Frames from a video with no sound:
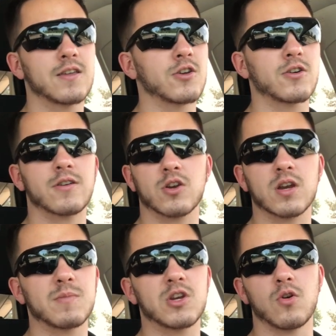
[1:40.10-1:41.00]
you're going
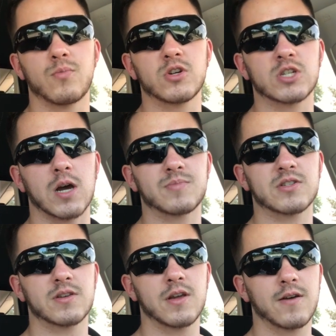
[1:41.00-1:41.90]
to be doing
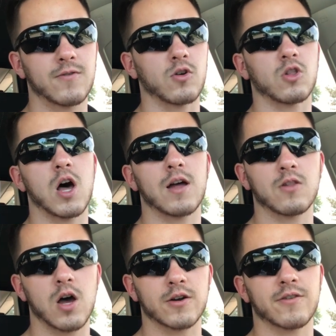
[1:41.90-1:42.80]
push-ups for a lot
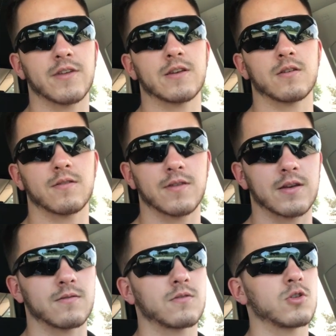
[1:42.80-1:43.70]
longer
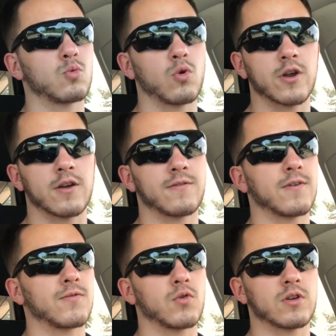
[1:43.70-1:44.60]
than you would have
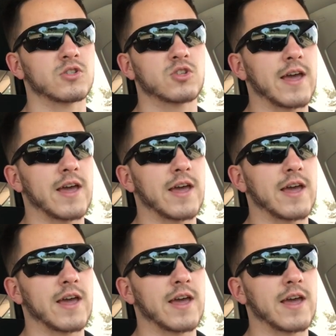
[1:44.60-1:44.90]
if you had